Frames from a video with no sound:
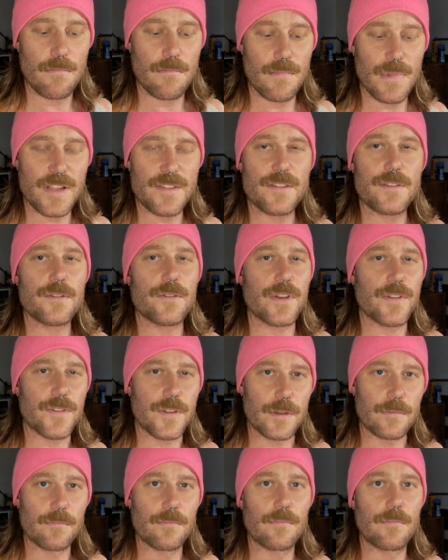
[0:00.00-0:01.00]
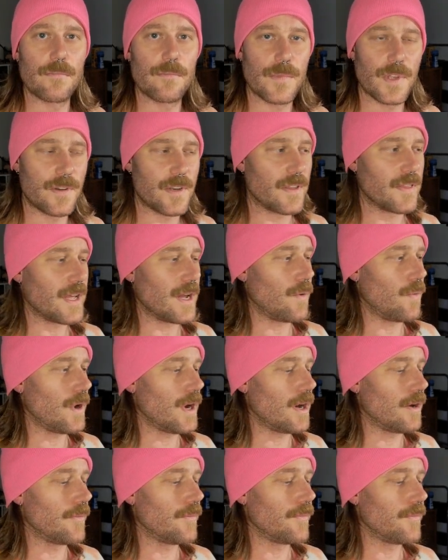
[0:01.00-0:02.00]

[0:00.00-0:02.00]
That's interesting. They've done that well,